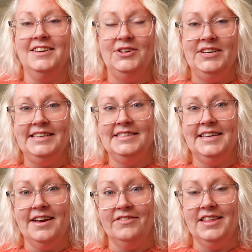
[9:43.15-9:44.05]
you need to
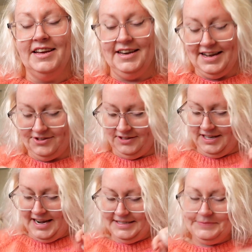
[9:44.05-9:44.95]
see everything in natural
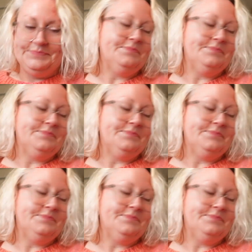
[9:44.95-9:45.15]
light.